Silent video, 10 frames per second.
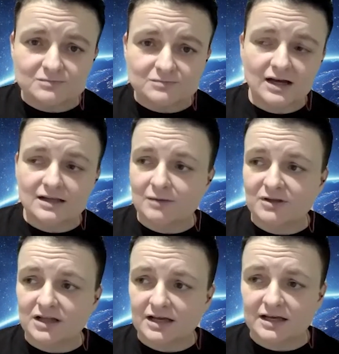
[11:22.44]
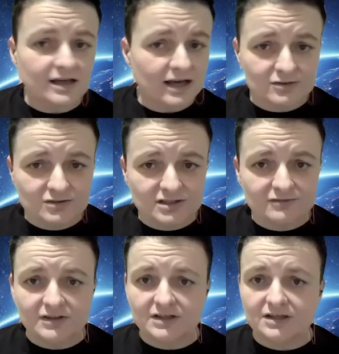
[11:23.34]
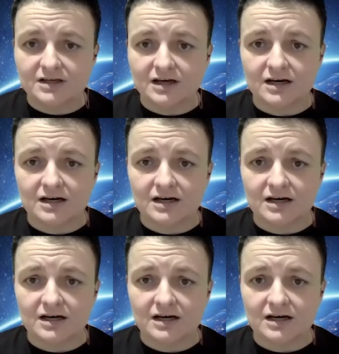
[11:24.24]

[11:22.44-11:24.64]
I mean, I can get on TV.